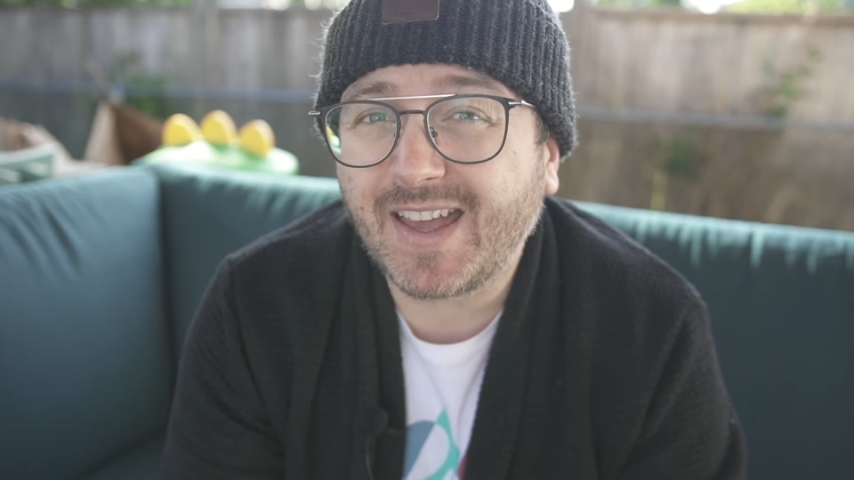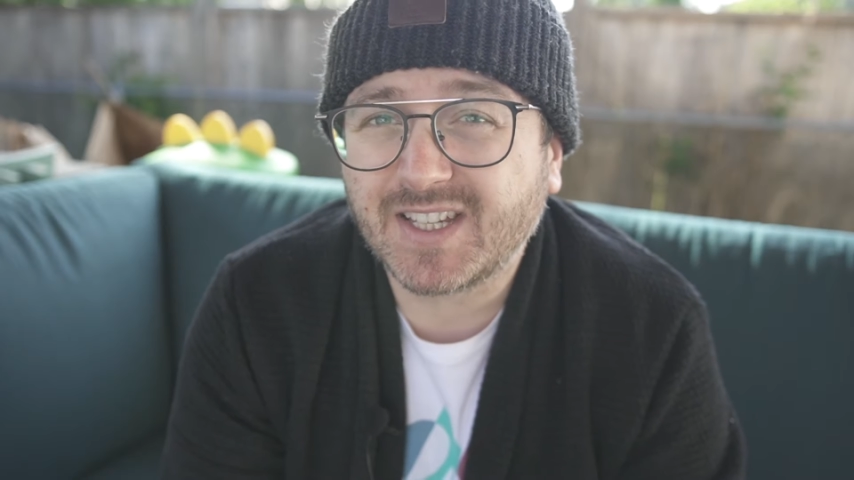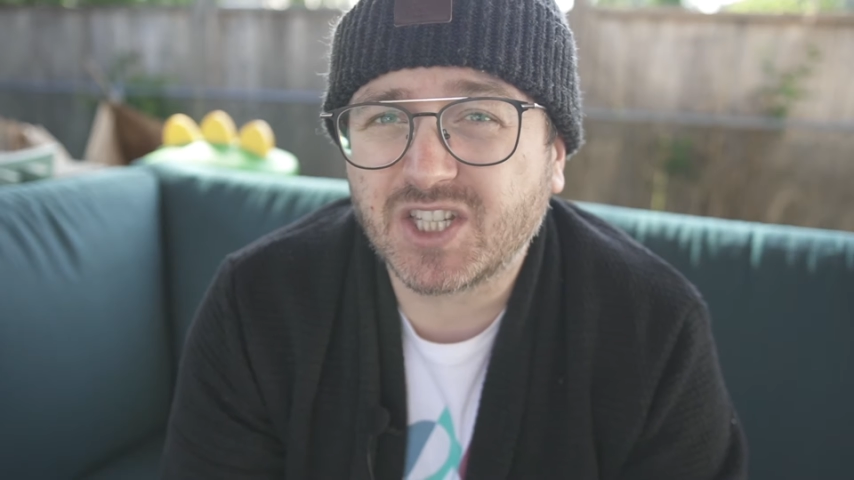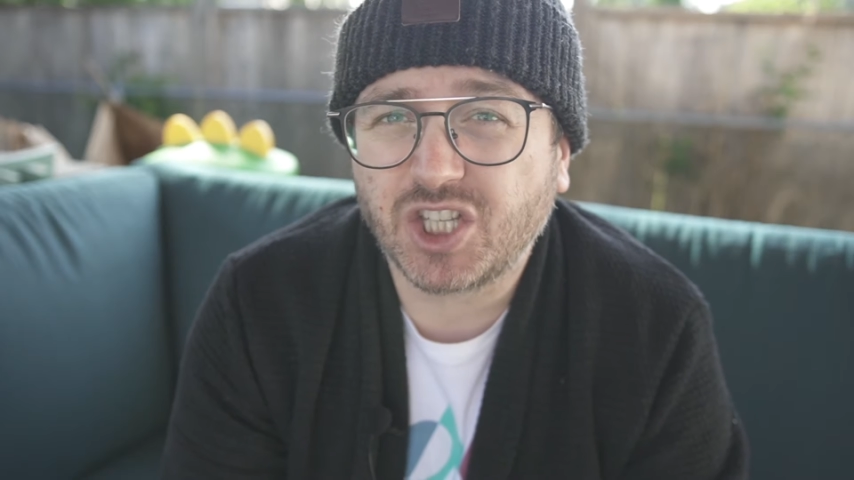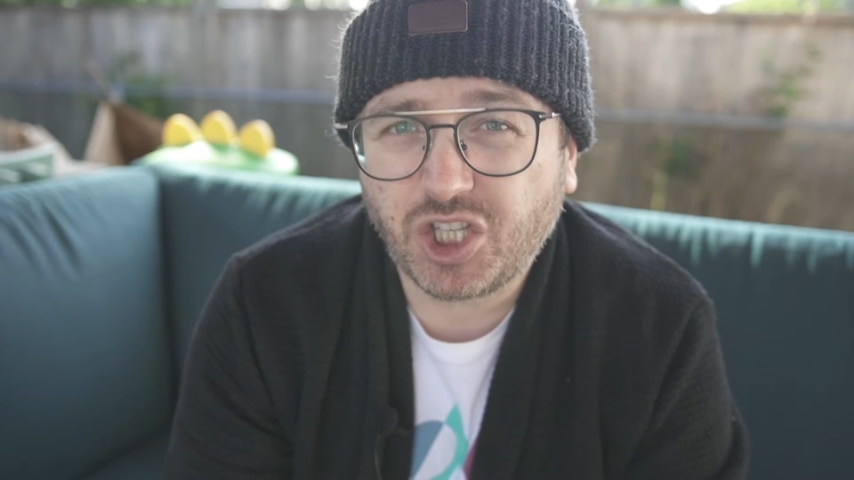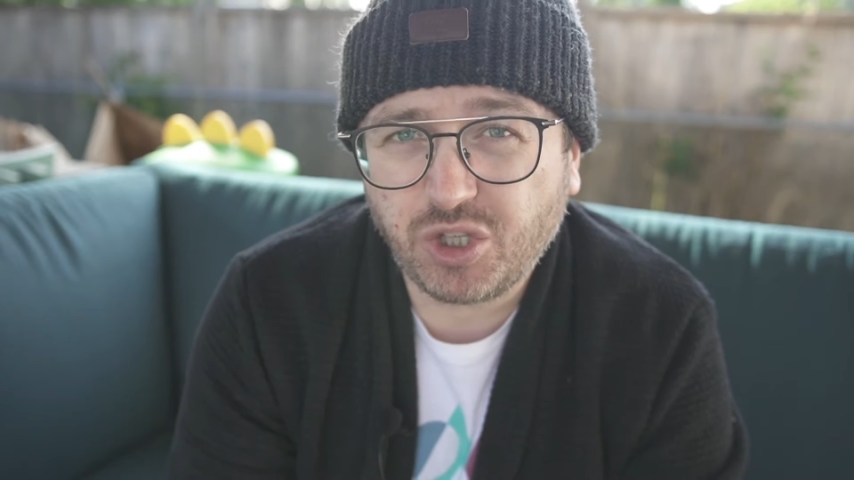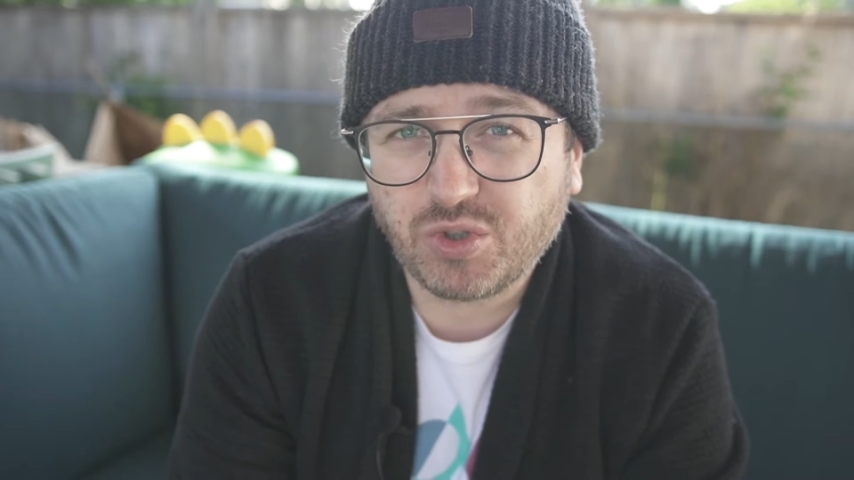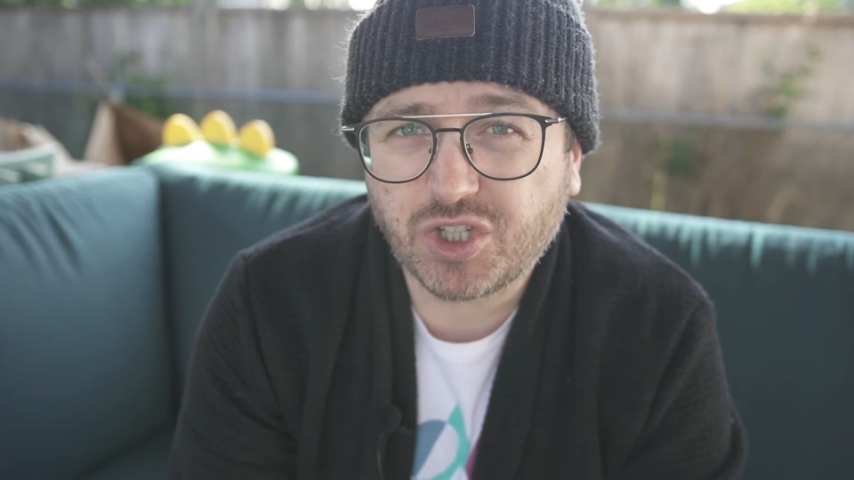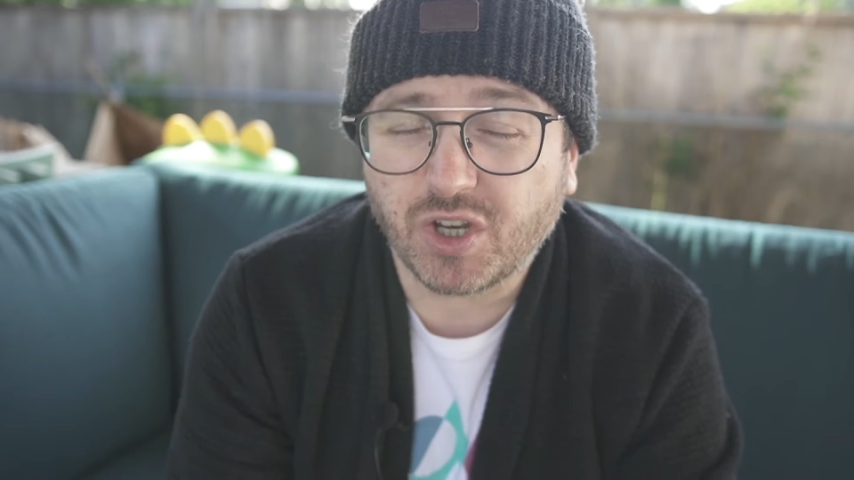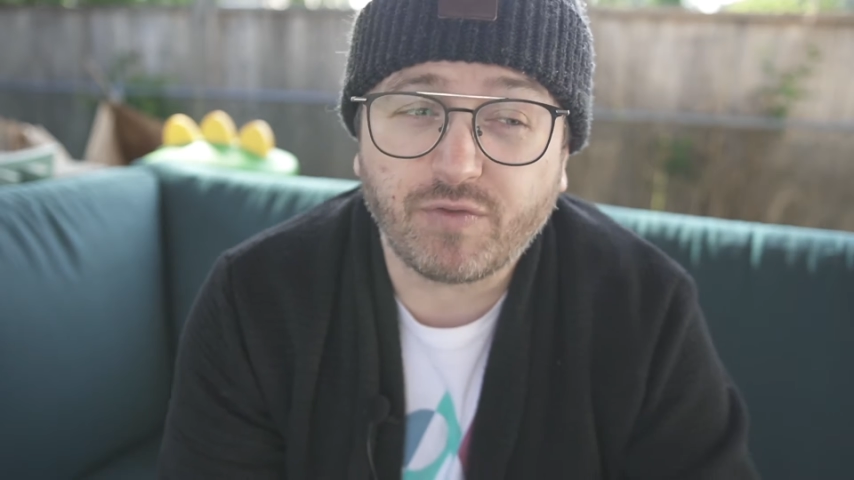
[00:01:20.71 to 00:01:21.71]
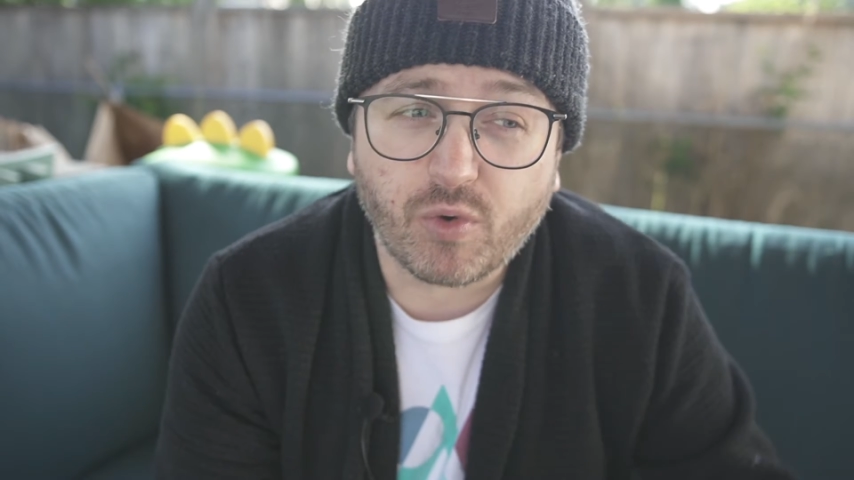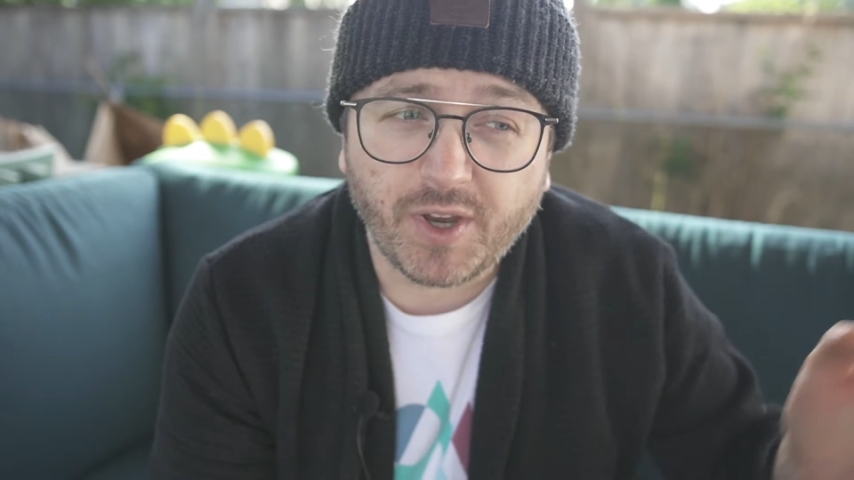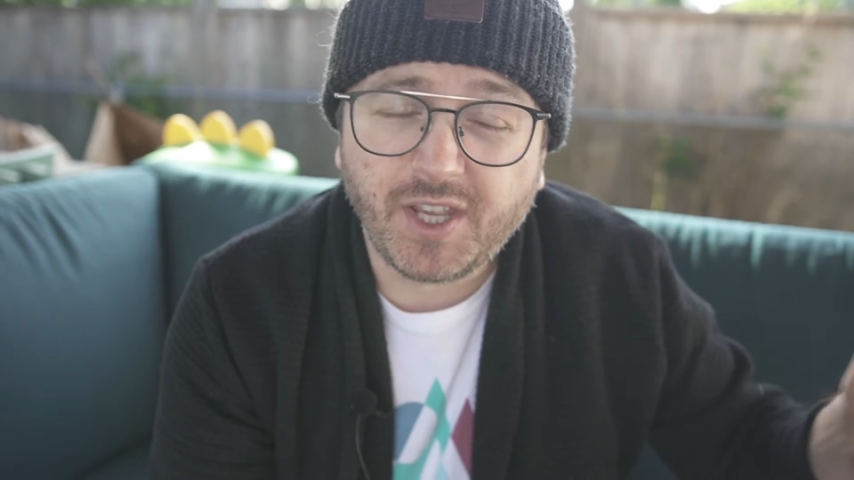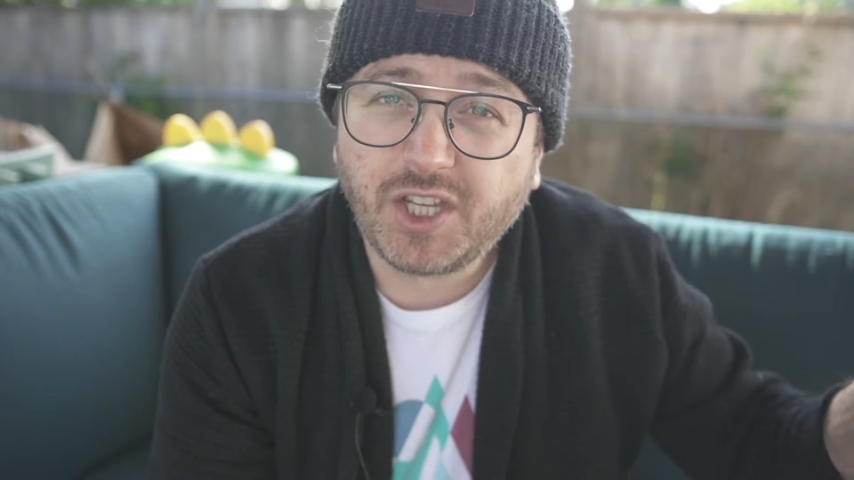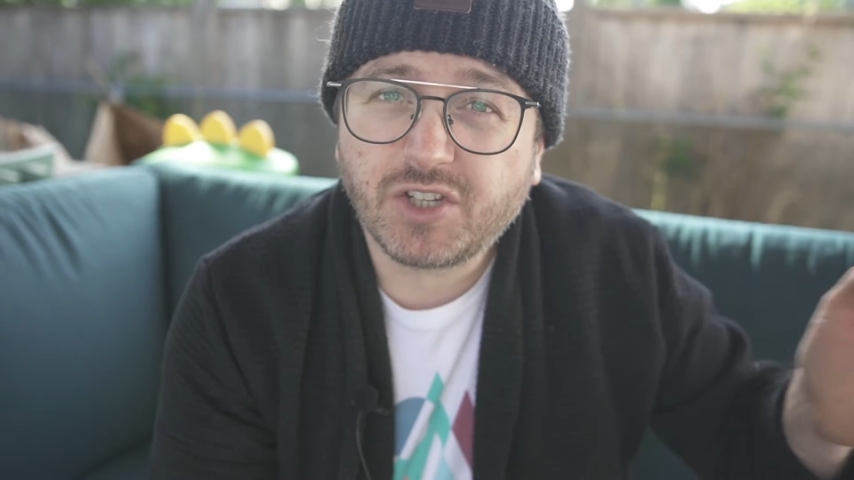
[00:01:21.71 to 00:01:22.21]
execution for
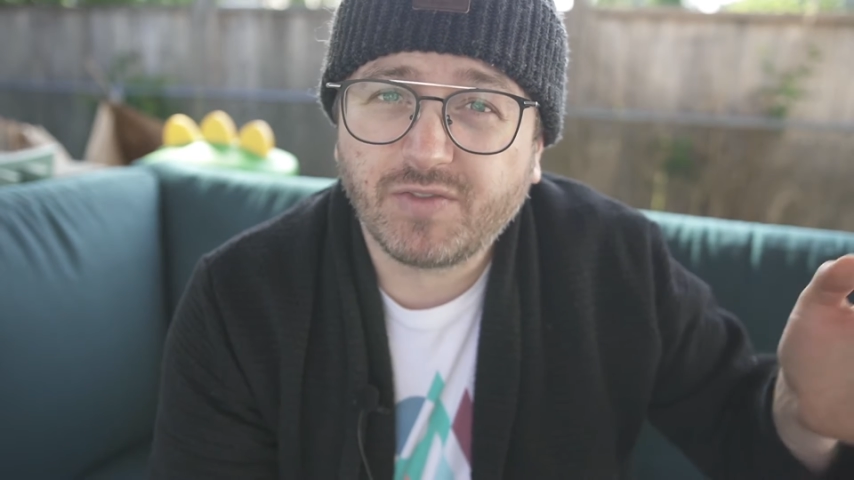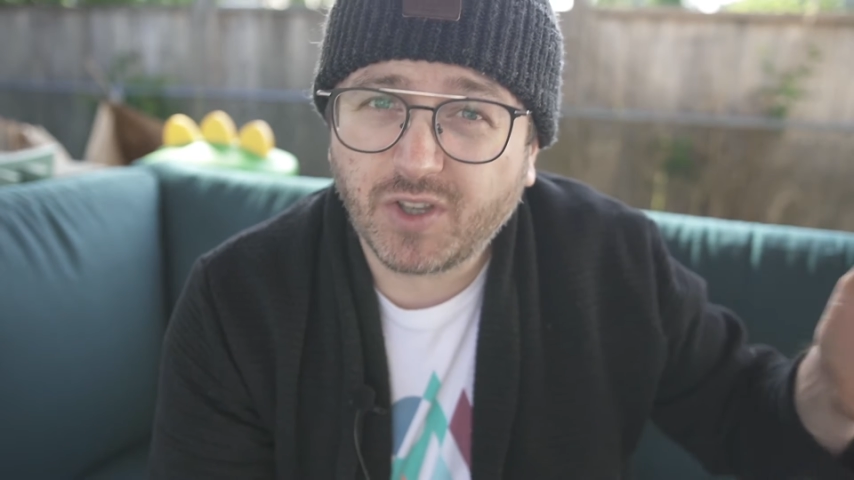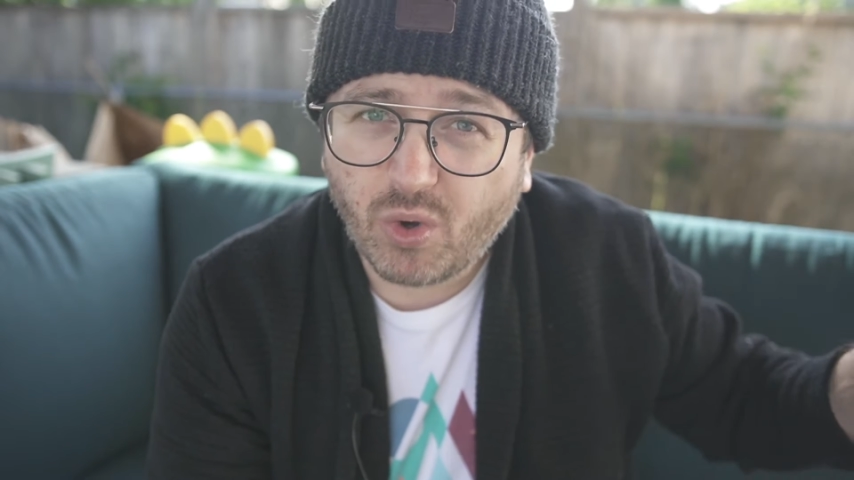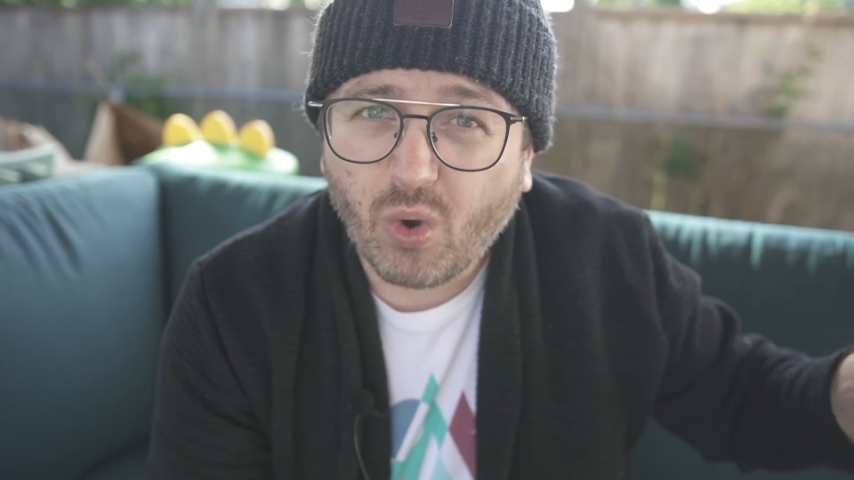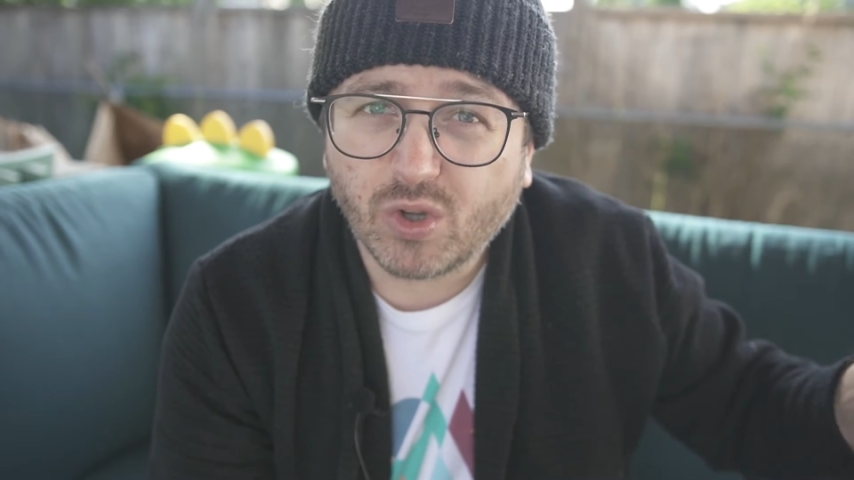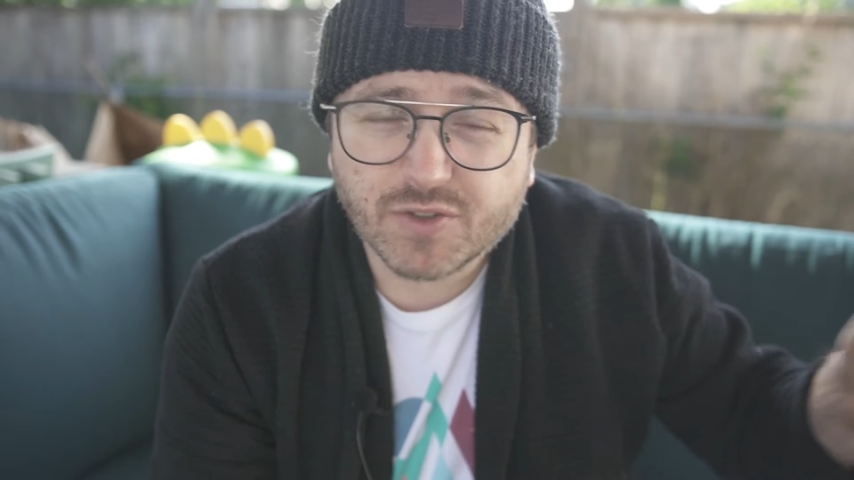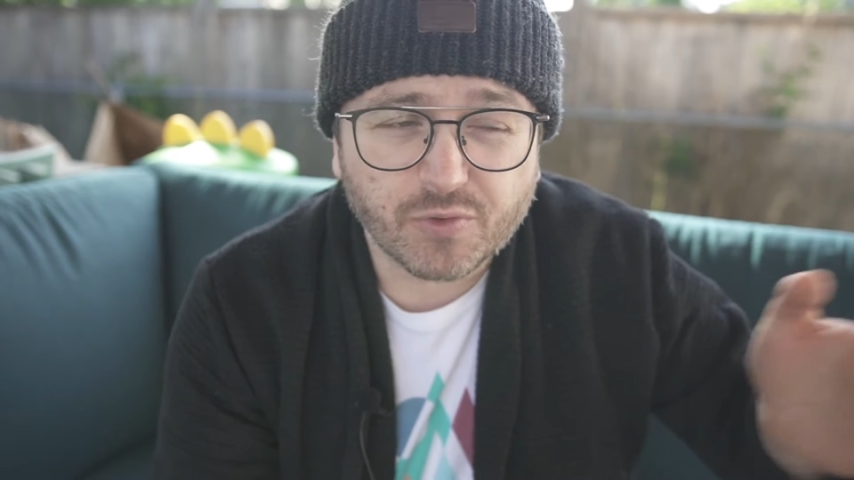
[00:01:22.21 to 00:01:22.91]
each of the goals,